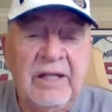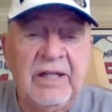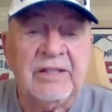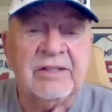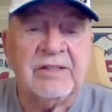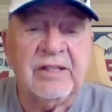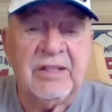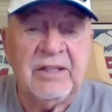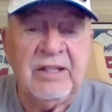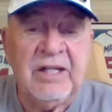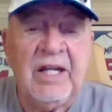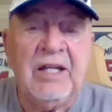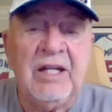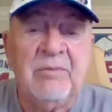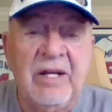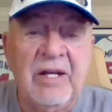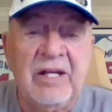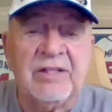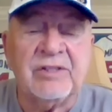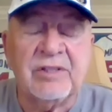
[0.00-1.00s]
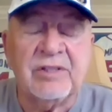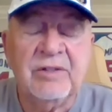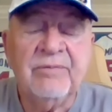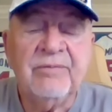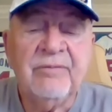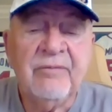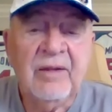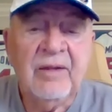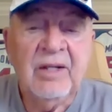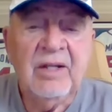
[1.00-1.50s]
is the game has
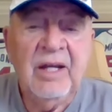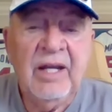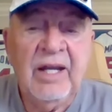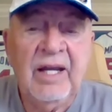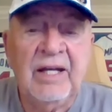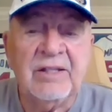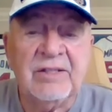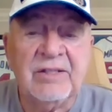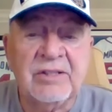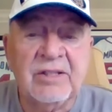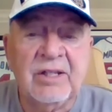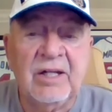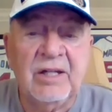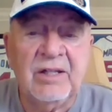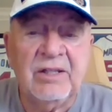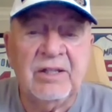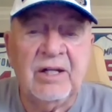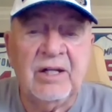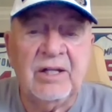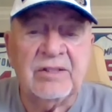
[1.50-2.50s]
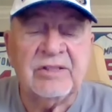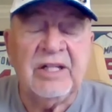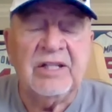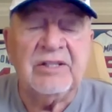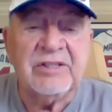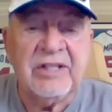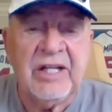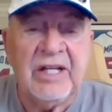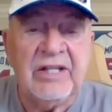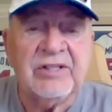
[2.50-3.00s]
has uh, uh,
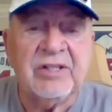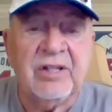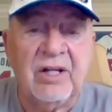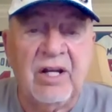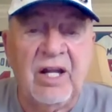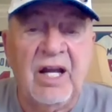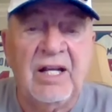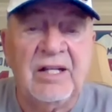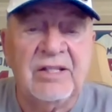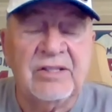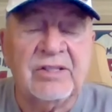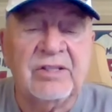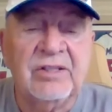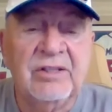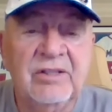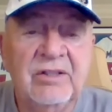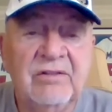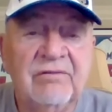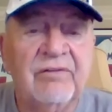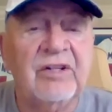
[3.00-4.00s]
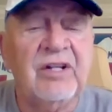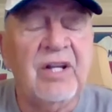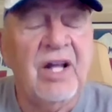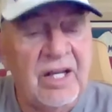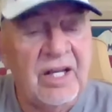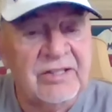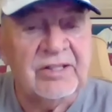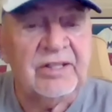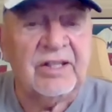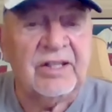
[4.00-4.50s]
sensationalized
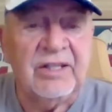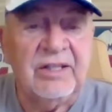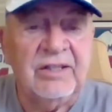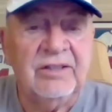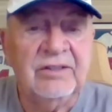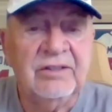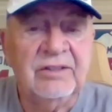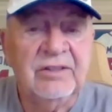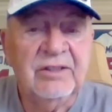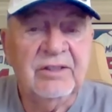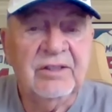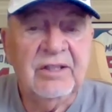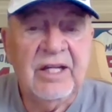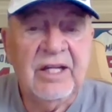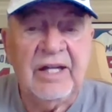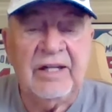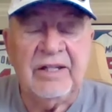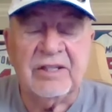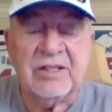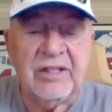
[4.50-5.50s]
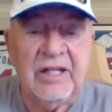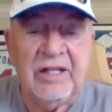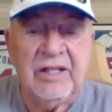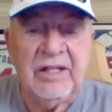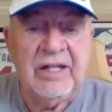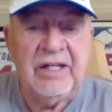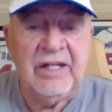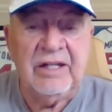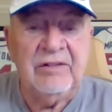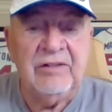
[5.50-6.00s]
velocity, and it's and,
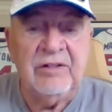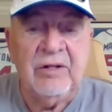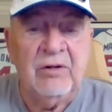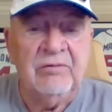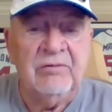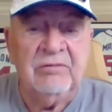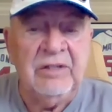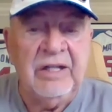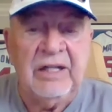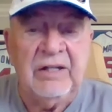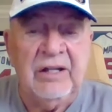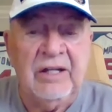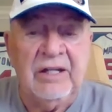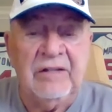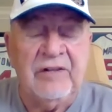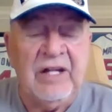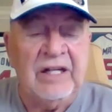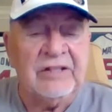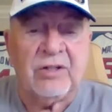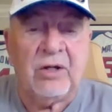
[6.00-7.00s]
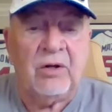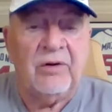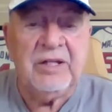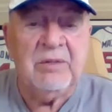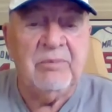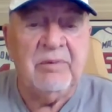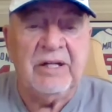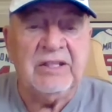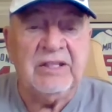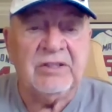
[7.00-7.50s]
and it no and it, that's all
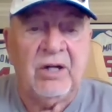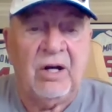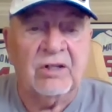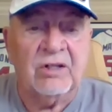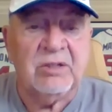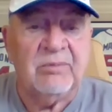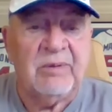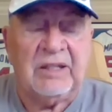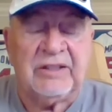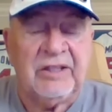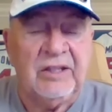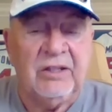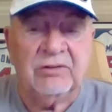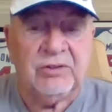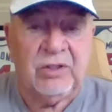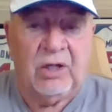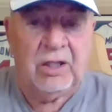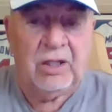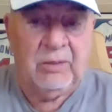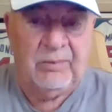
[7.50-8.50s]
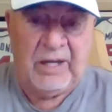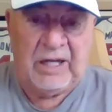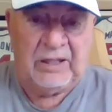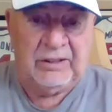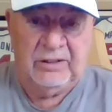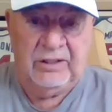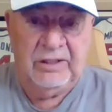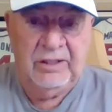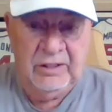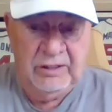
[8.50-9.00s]
anybody talks about. They don't talk
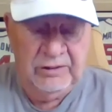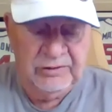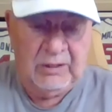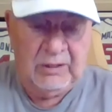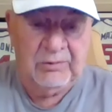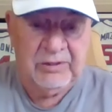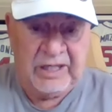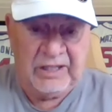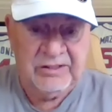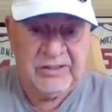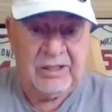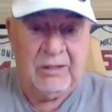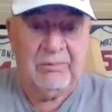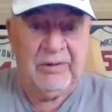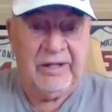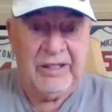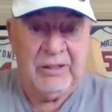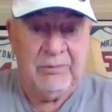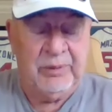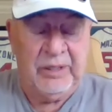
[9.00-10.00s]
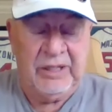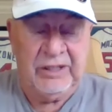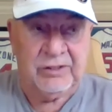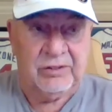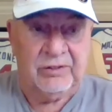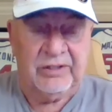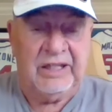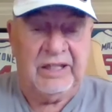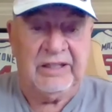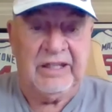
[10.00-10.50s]
about some can somebody
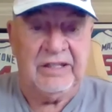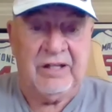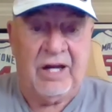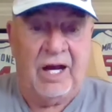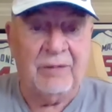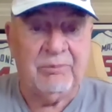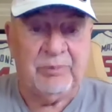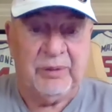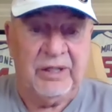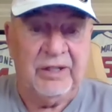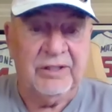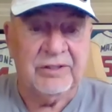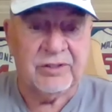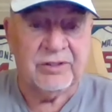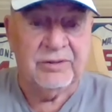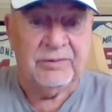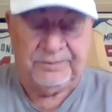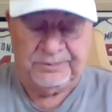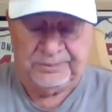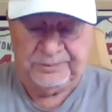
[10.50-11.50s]
pitch or can they not pitch?